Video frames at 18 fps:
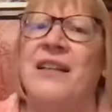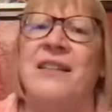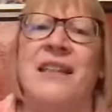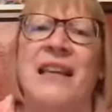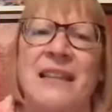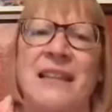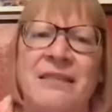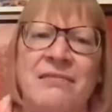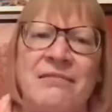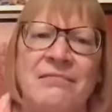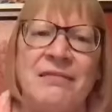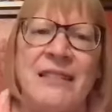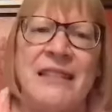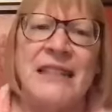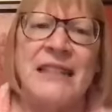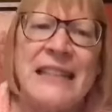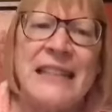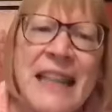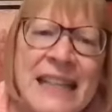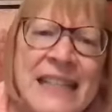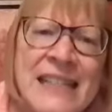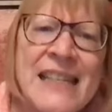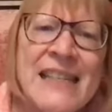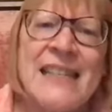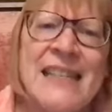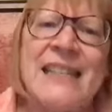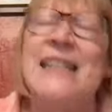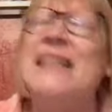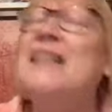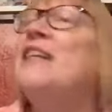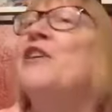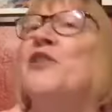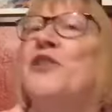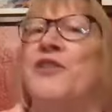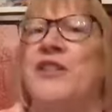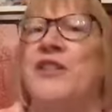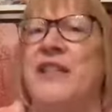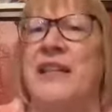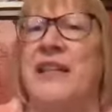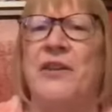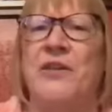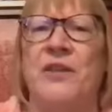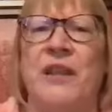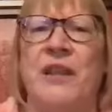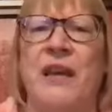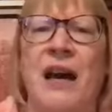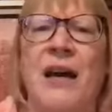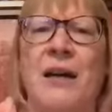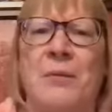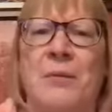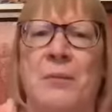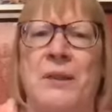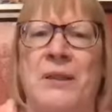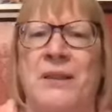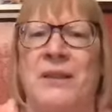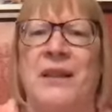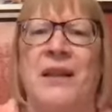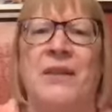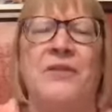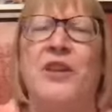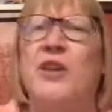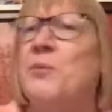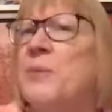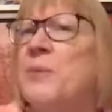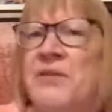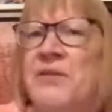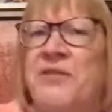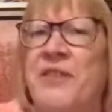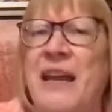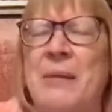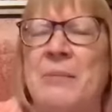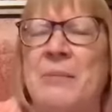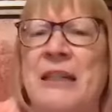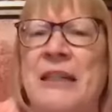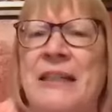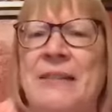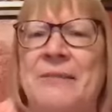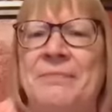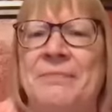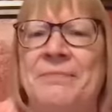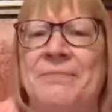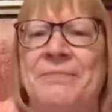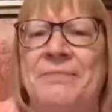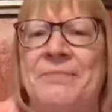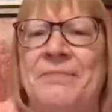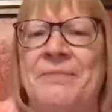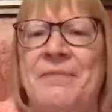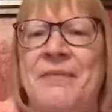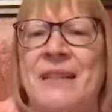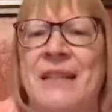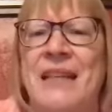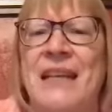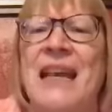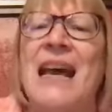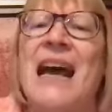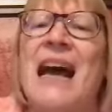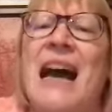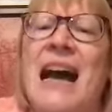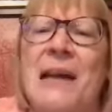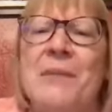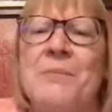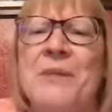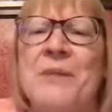than lends us an ear to hear the hum of human family? I'm